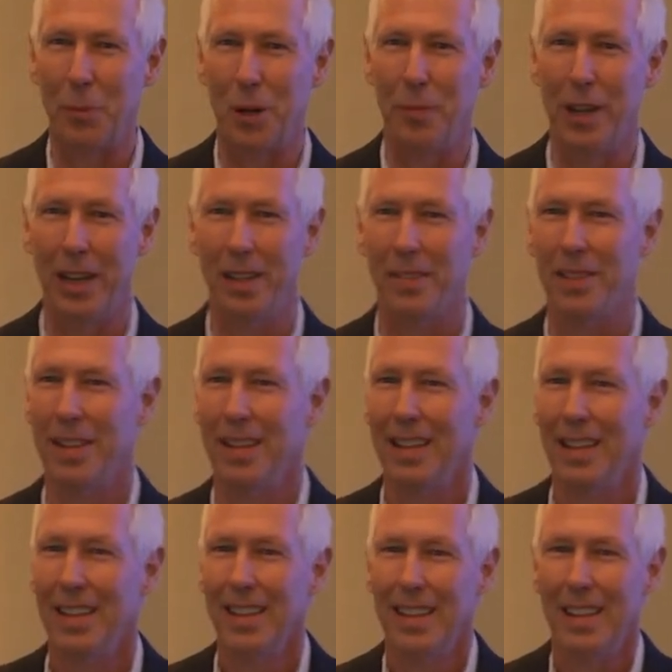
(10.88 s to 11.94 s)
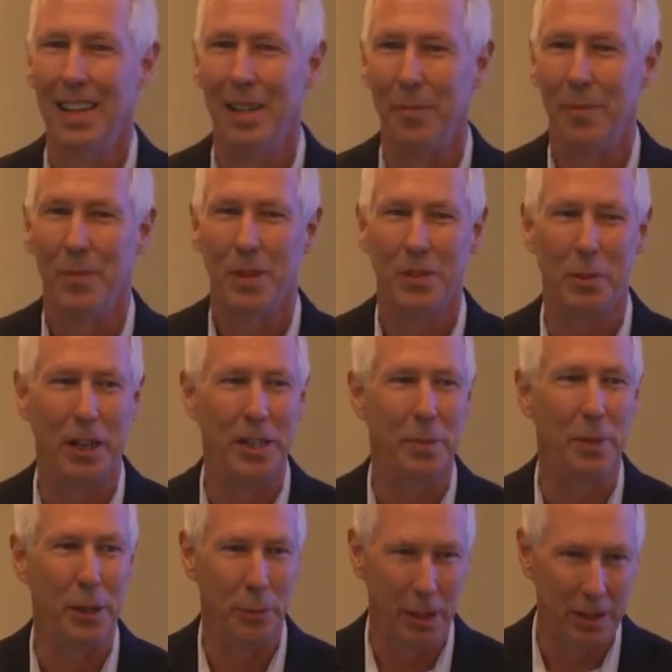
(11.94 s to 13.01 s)
of more minutes. It's great to
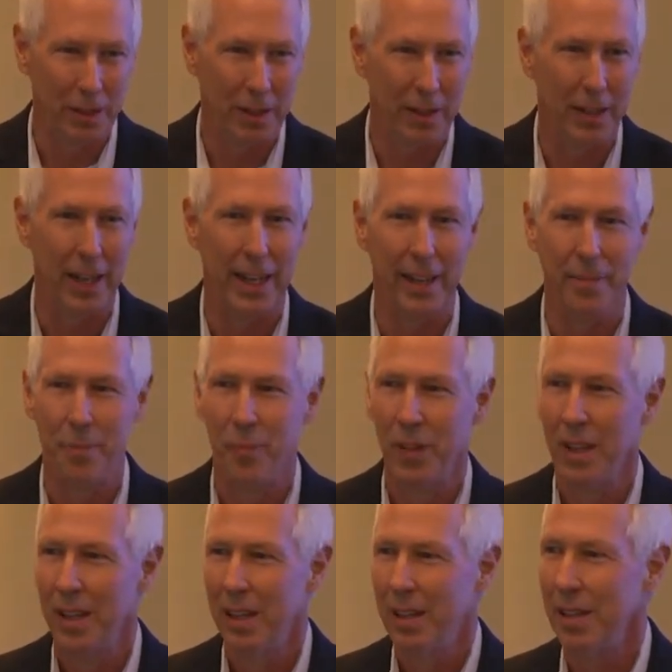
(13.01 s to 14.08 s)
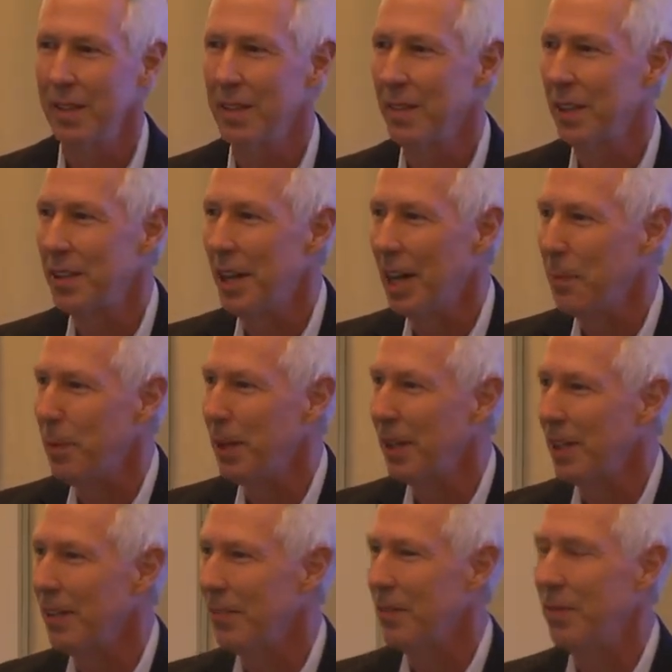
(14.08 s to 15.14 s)
be with you today. This is a
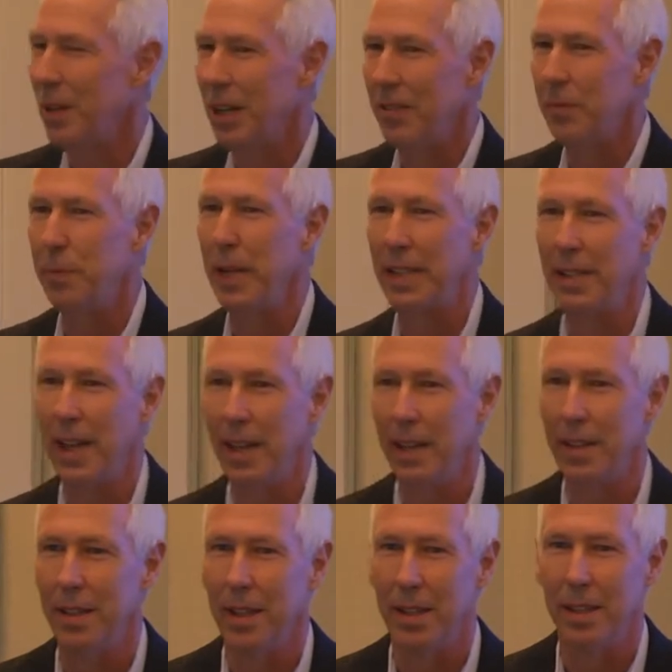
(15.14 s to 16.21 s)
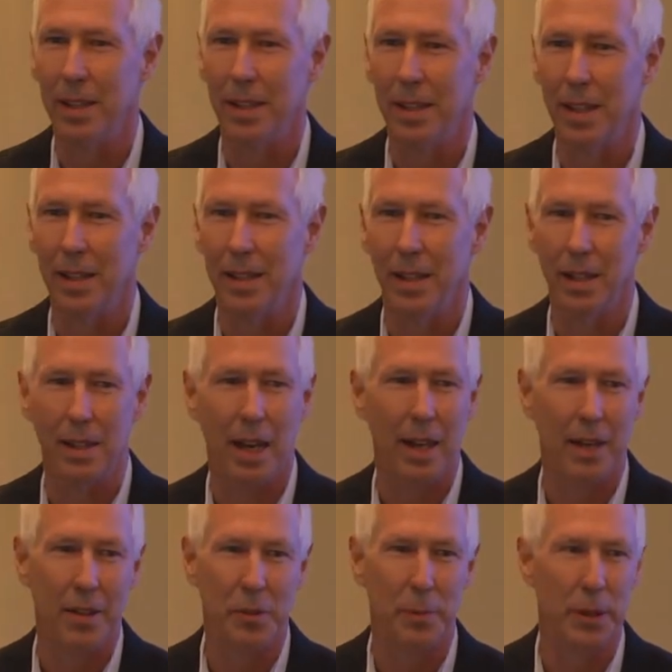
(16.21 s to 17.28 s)
topic of big data that a
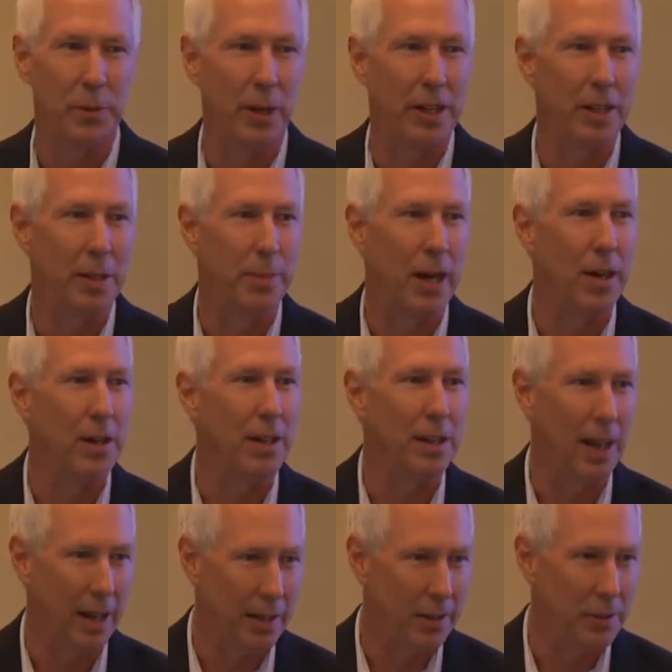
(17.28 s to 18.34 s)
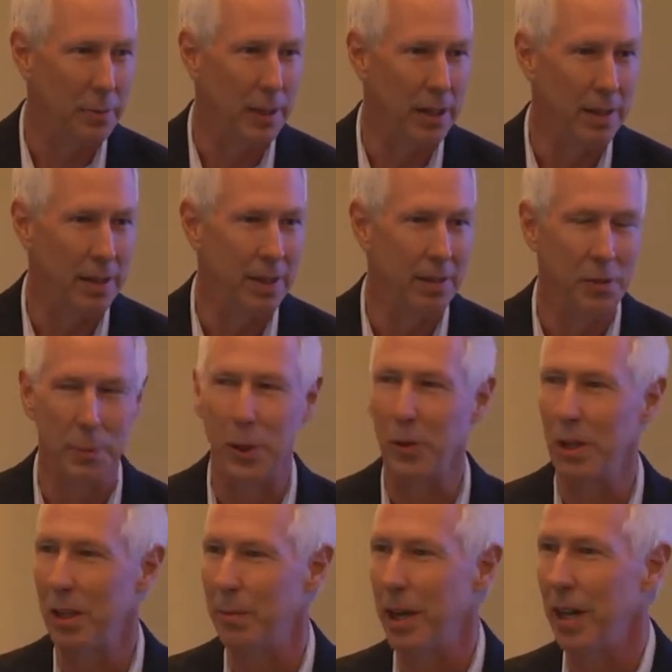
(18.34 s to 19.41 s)
lot has been written about, a lot has been
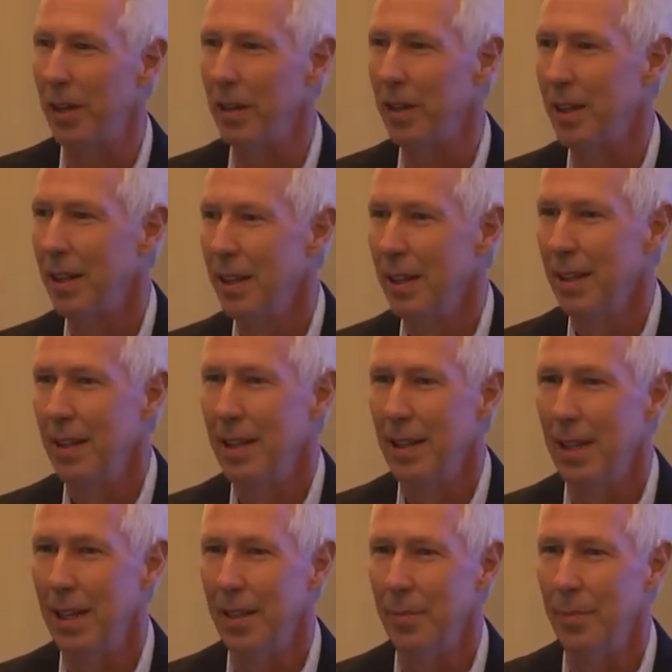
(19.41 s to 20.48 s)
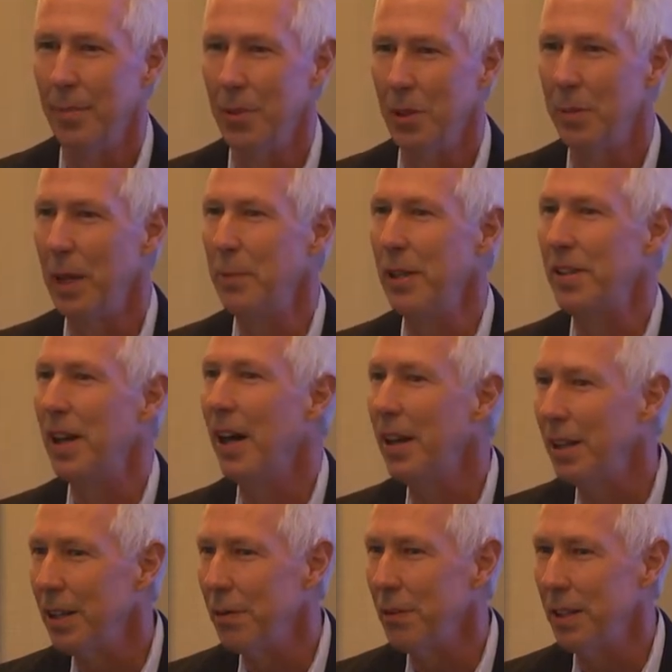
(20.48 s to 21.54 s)
spoken about. You may be
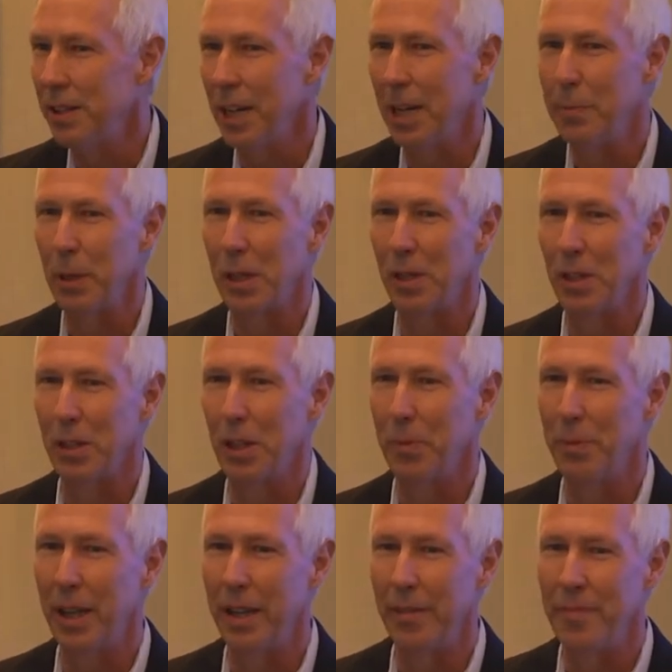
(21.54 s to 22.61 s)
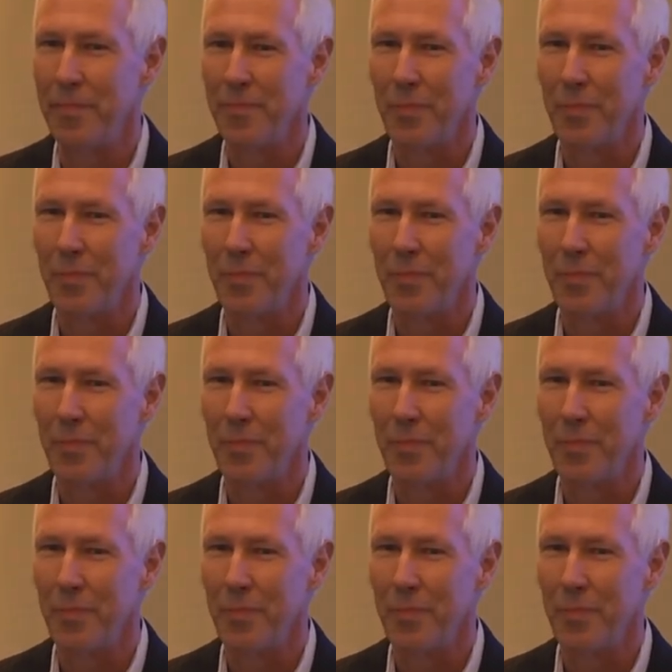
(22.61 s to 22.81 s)
tired of the topic a little bit.